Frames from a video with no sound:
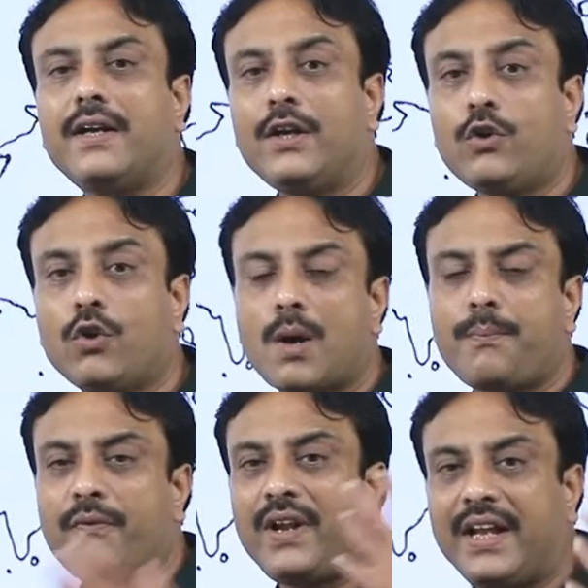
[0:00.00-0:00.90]
due to
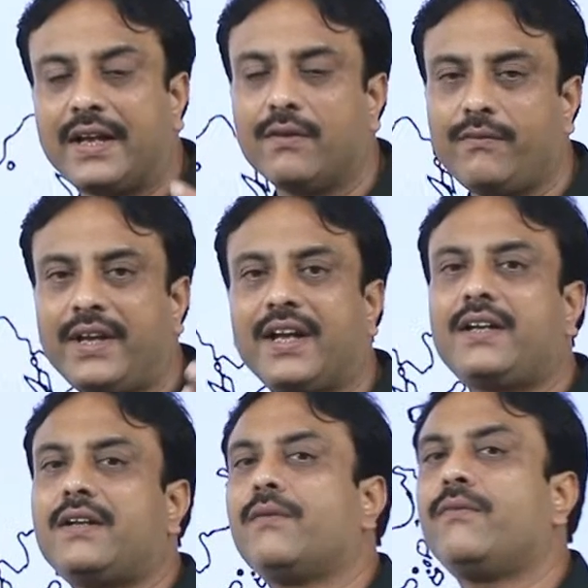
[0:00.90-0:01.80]
upwelling, we
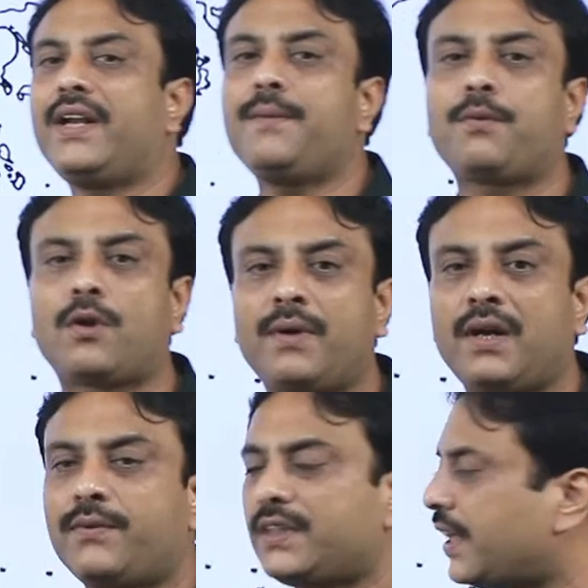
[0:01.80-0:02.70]
get very prominent
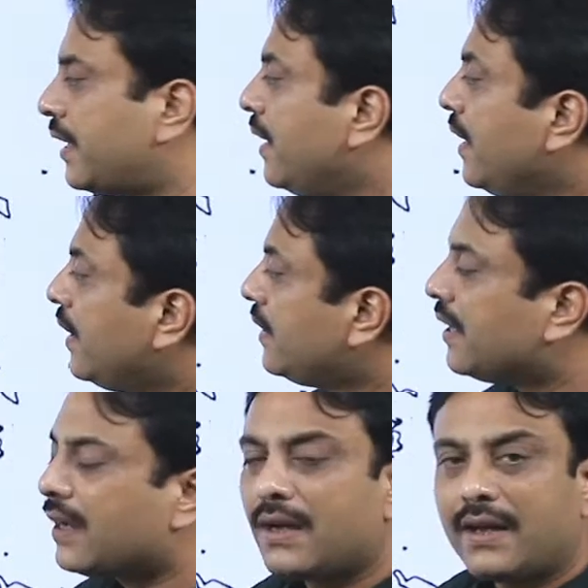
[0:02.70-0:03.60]
fishing.
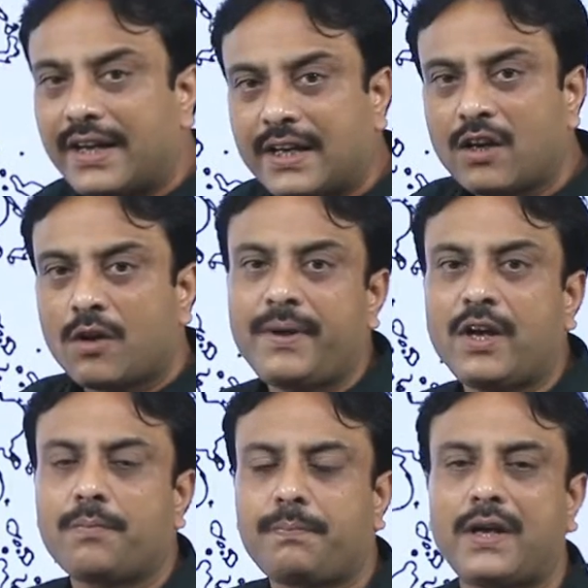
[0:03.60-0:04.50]
The economy
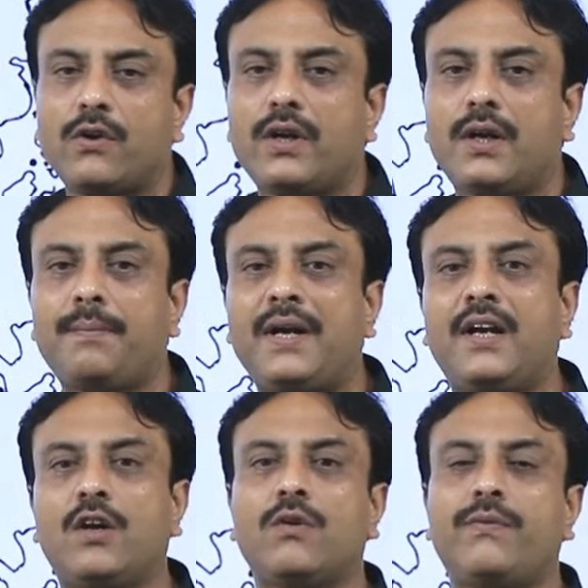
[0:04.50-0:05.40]
of Peru is dependent
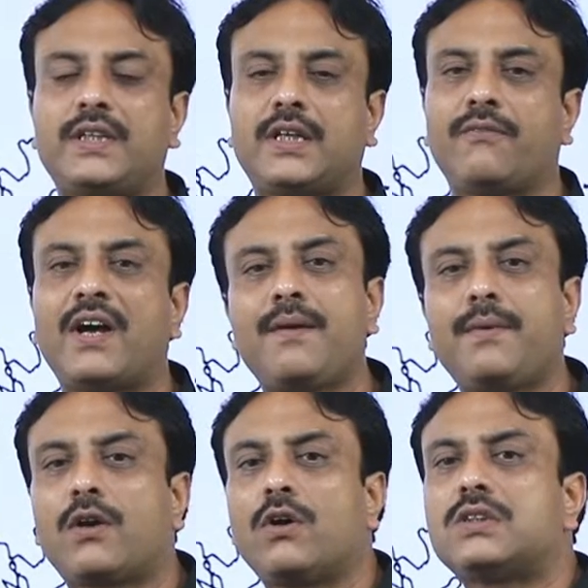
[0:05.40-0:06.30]
on fishing. Why?
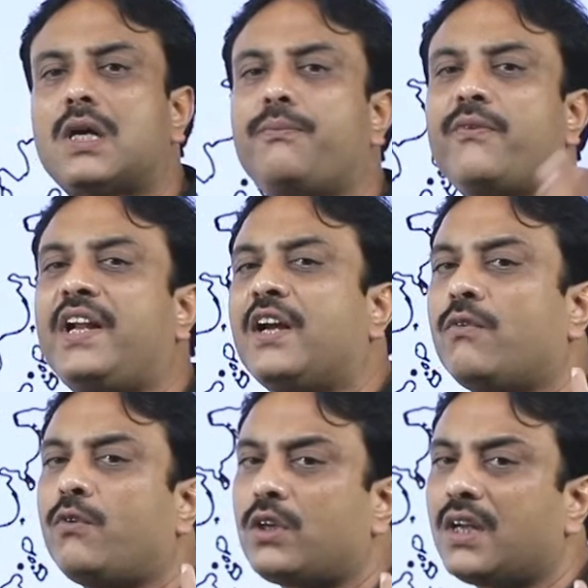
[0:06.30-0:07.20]
Because upwelling of
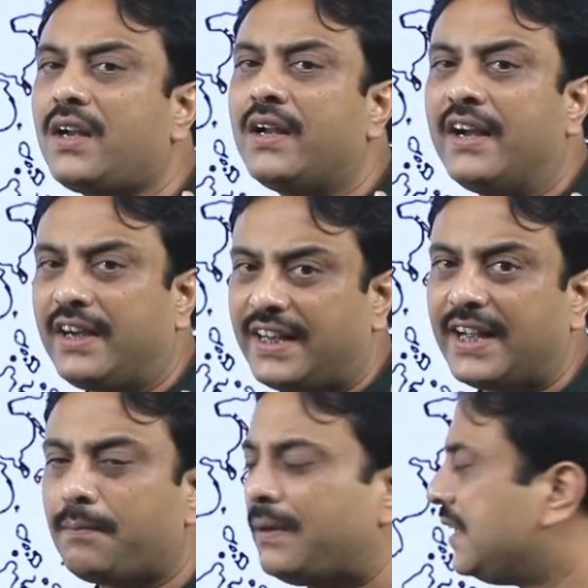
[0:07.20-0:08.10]
water takes
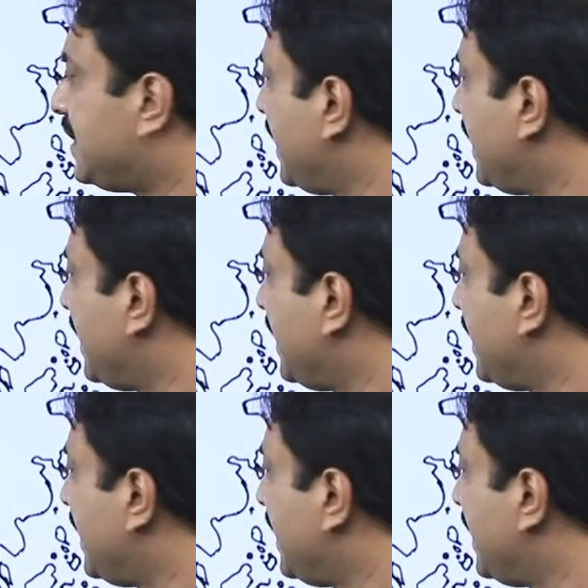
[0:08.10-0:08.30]
place. In